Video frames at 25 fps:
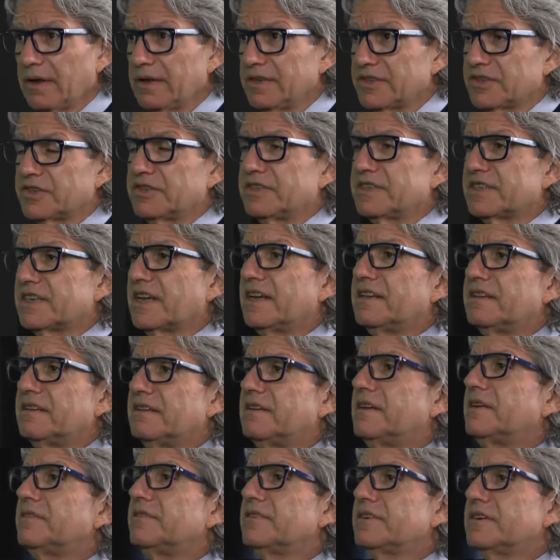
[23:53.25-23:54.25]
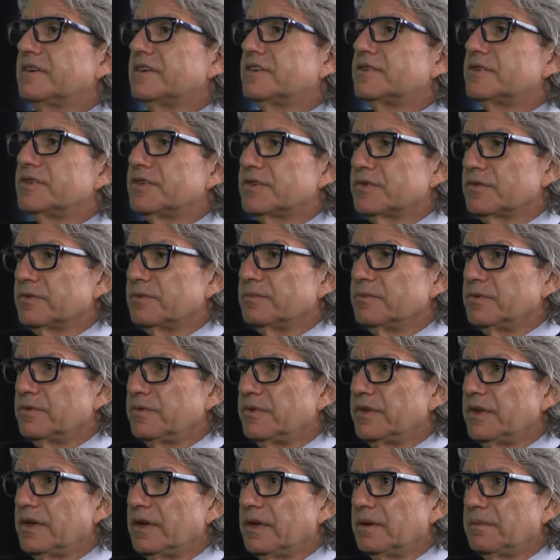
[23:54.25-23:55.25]
So the Scandinavian countries all
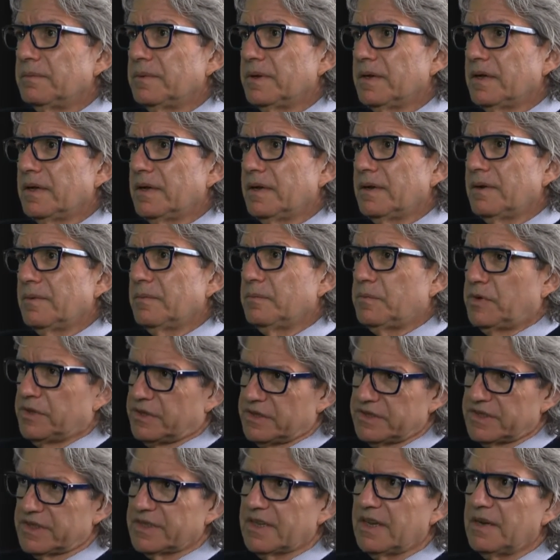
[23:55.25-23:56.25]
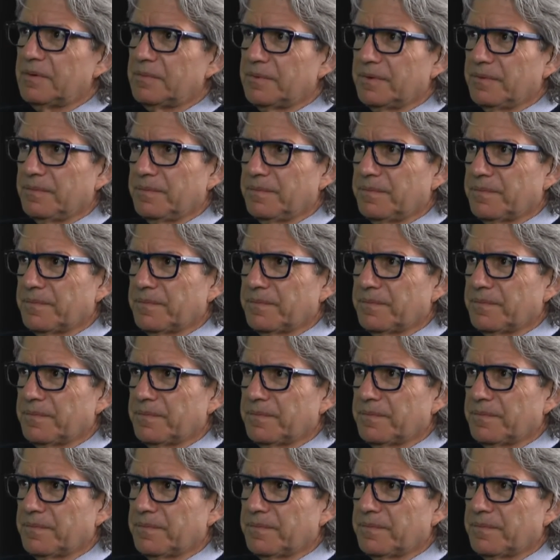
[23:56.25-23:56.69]
moved up, but they're stable.